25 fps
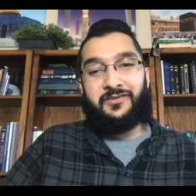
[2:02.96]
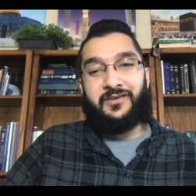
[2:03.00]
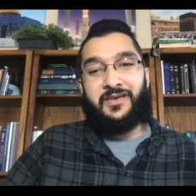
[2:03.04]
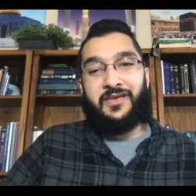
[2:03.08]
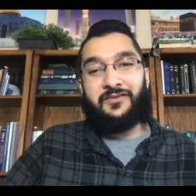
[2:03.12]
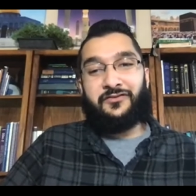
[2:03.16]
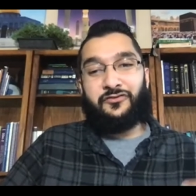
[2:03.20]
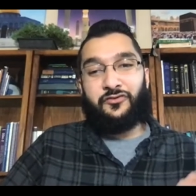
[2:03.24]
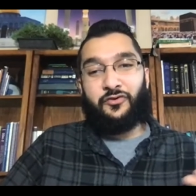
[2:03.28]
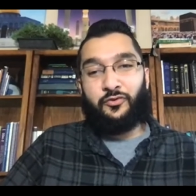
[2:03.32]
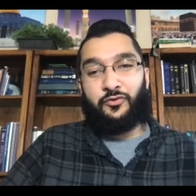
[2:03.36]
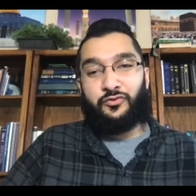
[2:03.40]
and
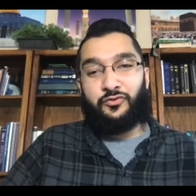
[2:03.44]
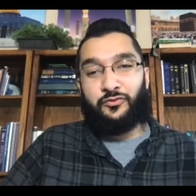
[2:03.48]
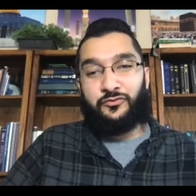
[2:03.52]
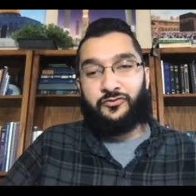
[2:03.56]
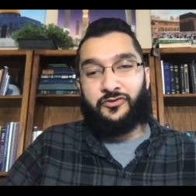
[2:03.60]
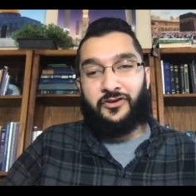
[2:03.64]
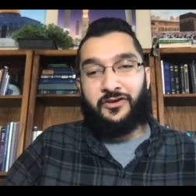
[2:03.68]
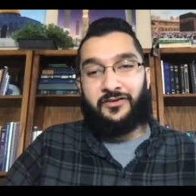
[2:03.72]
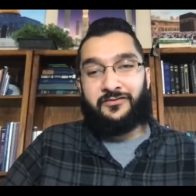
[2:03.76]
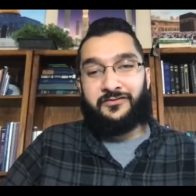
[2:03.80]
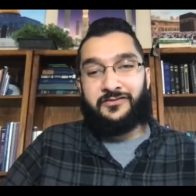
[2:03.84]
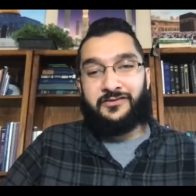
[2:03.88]
Social
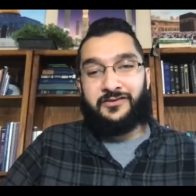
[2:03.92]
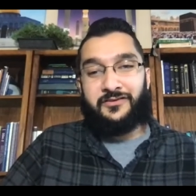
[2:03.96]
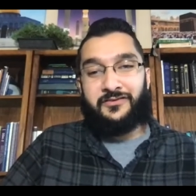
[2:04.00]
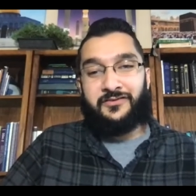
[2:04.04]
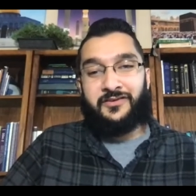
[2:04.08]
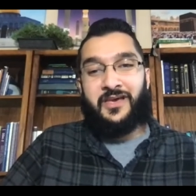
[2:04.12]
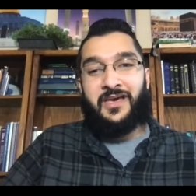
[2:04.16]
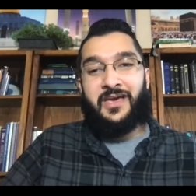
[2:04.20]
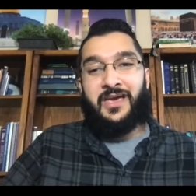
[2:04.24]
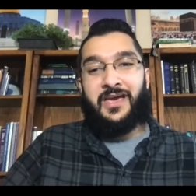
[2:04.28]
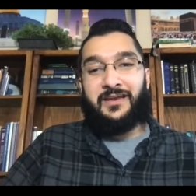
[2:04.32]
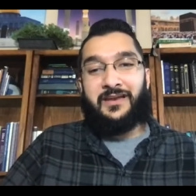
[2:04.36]
Justice,
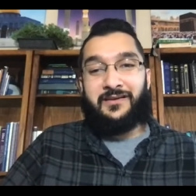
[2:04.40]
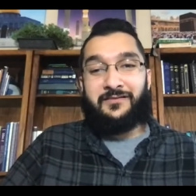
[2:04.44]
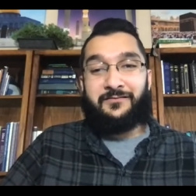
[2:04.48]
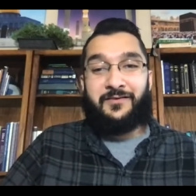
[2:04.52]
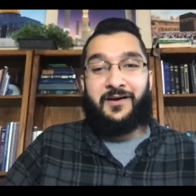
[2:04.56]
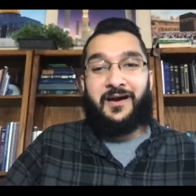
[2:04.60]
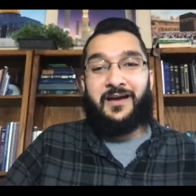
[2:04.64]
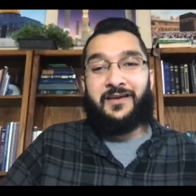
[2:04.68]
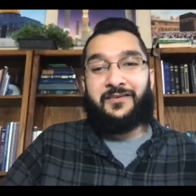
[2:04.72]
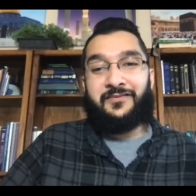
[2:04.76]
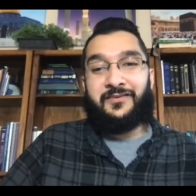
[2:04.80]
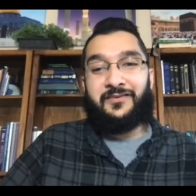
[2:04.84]
and
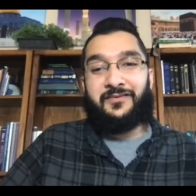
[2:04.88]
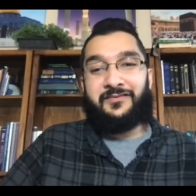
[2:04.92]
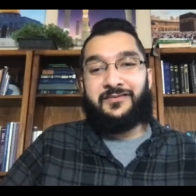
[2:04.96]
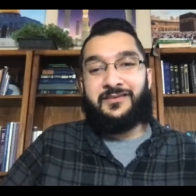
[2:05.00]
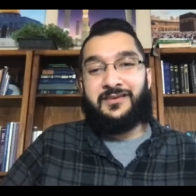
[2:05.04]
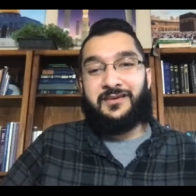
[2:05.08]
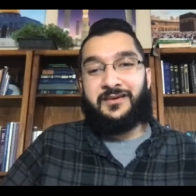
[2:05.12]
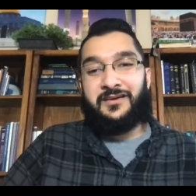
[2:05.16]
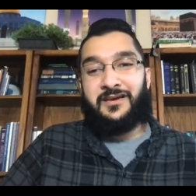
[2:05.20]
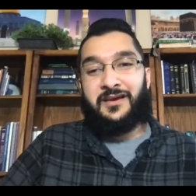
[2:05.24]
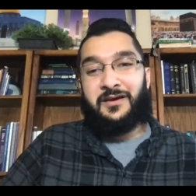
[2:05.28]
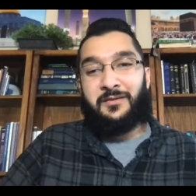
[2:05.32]
advises
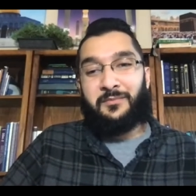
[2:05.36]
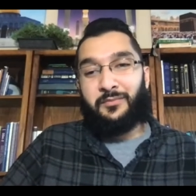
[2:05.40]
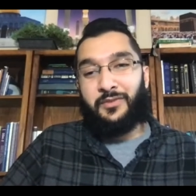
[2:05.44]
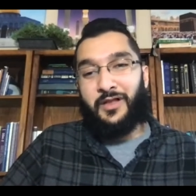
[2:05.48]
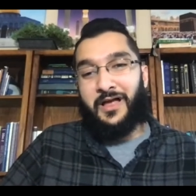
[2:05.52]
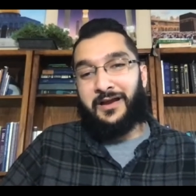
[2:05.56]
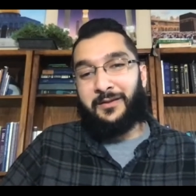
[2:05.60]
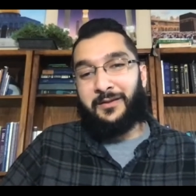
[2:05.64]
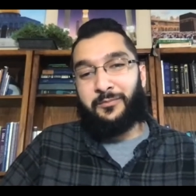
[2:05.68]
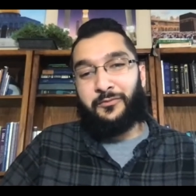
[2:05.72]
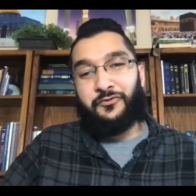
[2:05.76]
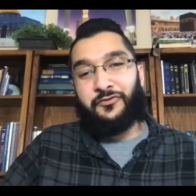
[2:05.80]
the
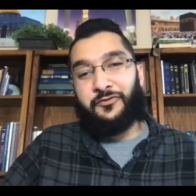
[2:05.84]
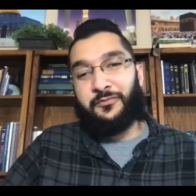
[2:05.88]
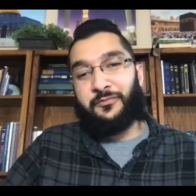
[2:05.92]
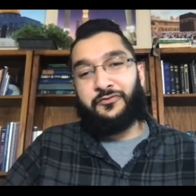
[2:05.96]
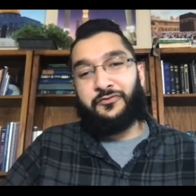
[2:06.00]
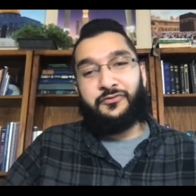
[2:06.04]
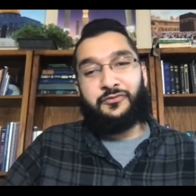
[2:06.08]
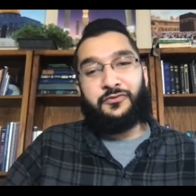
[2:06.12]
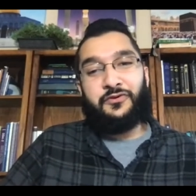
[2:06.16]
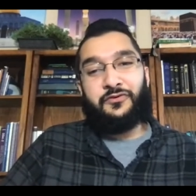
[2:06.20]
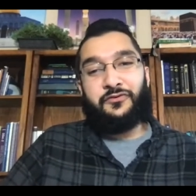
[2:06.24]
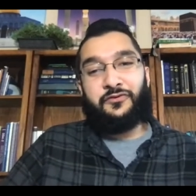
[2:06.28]
Black Muslim
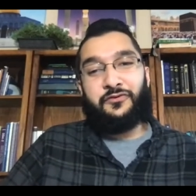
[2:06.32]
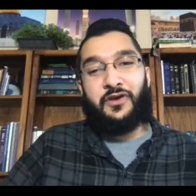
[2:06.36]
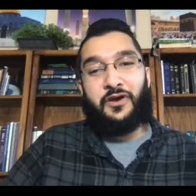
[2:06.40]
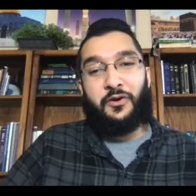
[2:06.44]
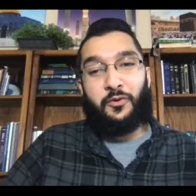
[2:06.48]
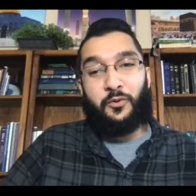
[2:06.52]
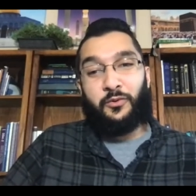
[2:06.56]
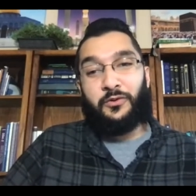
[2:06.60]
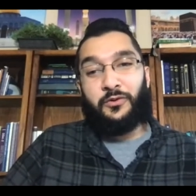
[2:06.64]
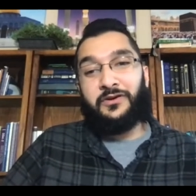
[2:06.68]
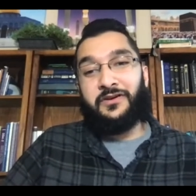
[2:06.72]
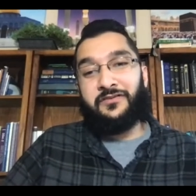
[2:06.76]
Students
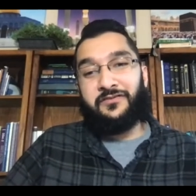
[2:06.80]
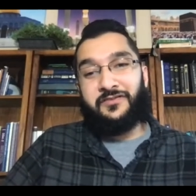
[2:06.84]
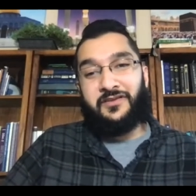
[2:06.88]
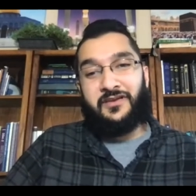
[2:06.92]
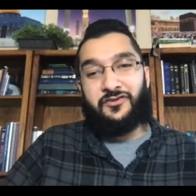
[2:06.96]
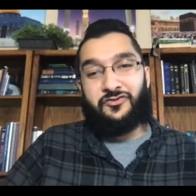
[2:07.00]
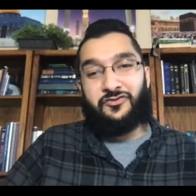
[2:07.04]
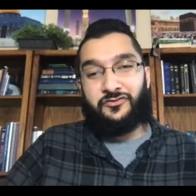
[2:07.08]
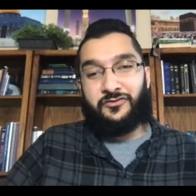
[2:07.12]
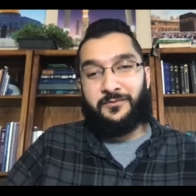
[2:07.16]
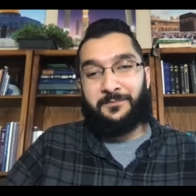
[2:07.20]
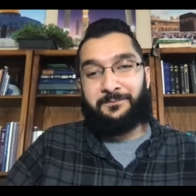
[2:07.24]

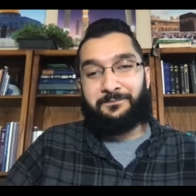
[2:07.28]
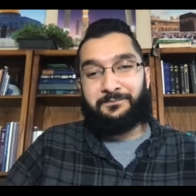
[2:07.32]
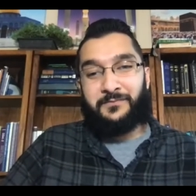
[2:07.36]
Organization.